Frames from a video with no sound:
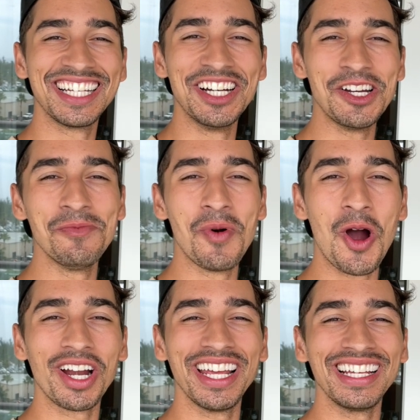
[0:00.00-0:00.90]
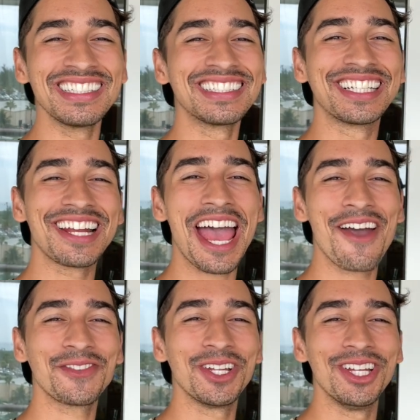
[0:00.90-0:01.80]
Good morning, good
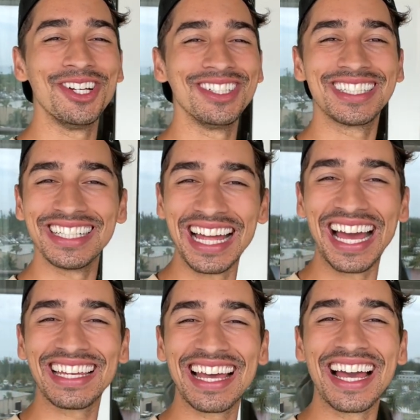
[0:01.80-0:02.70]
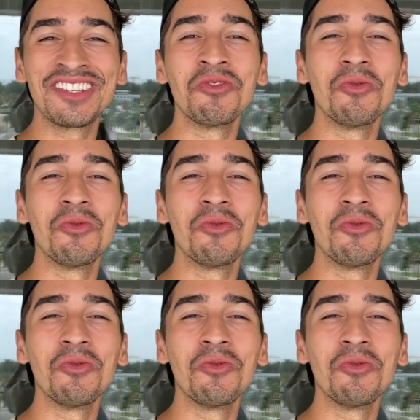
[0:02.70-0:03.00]
afternoon, good night, guys.